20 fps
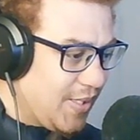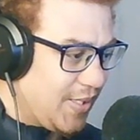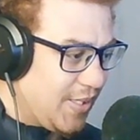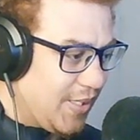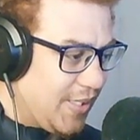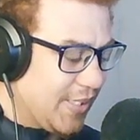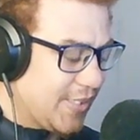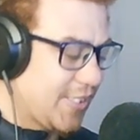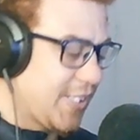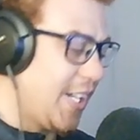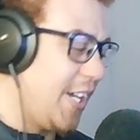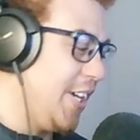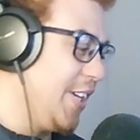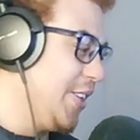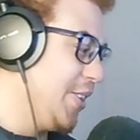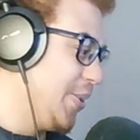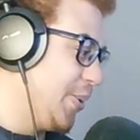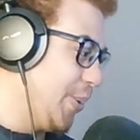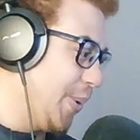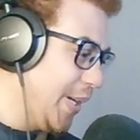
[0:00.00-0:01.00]
It's kind
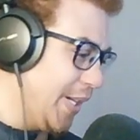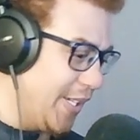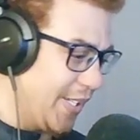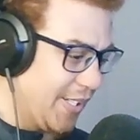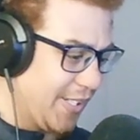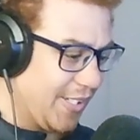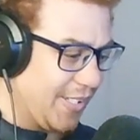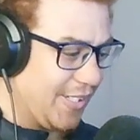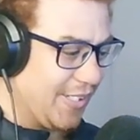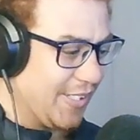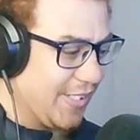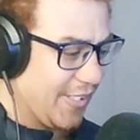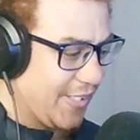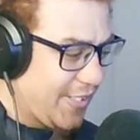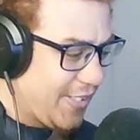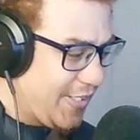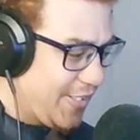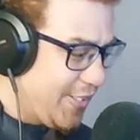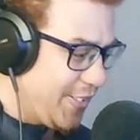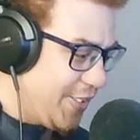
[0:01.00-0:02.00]
of weird, like
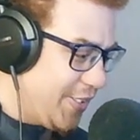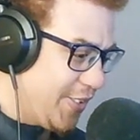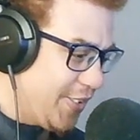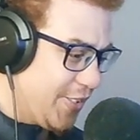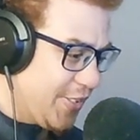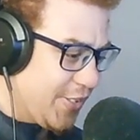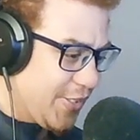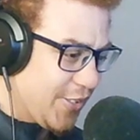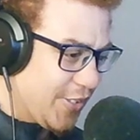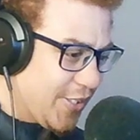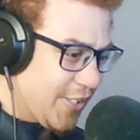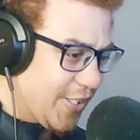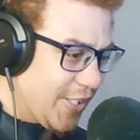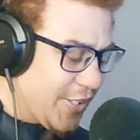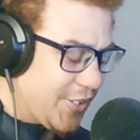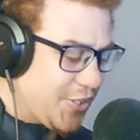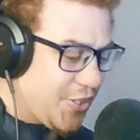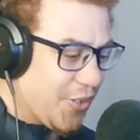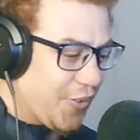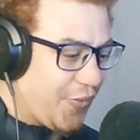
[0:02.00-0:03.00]

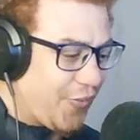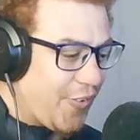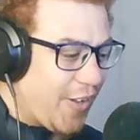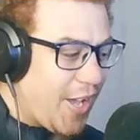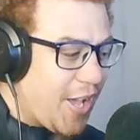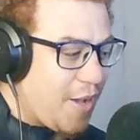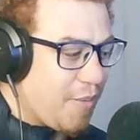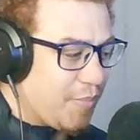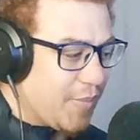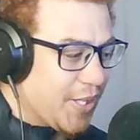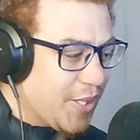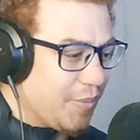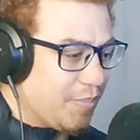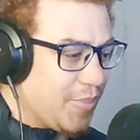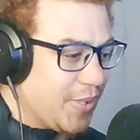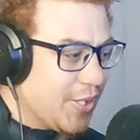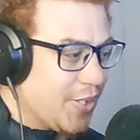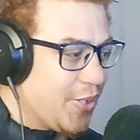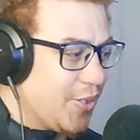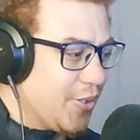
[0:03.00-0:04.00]
it's your family,
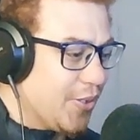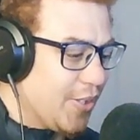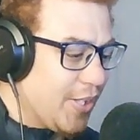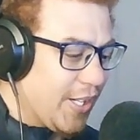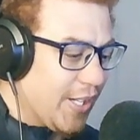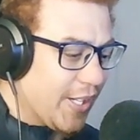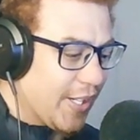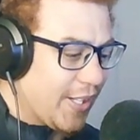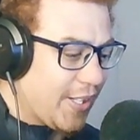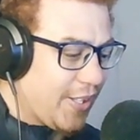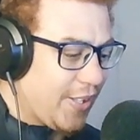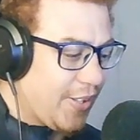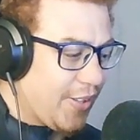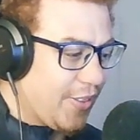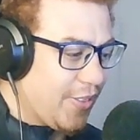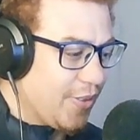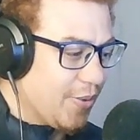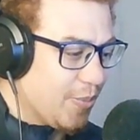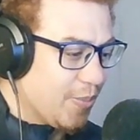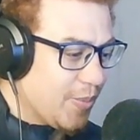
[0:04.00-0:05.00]
but you're like
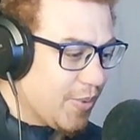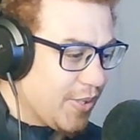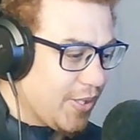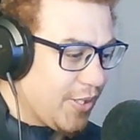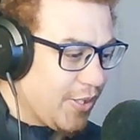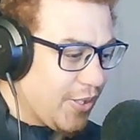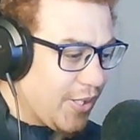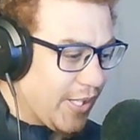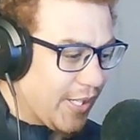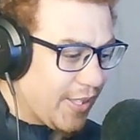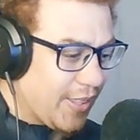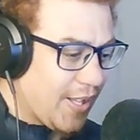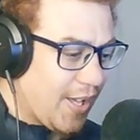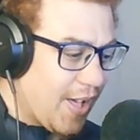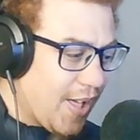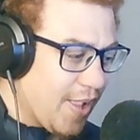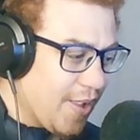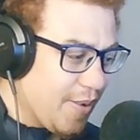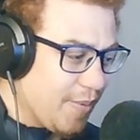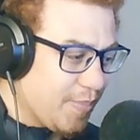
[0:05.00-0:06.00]
the
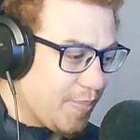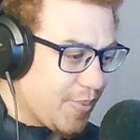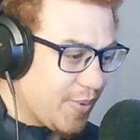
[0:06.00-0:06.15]
help,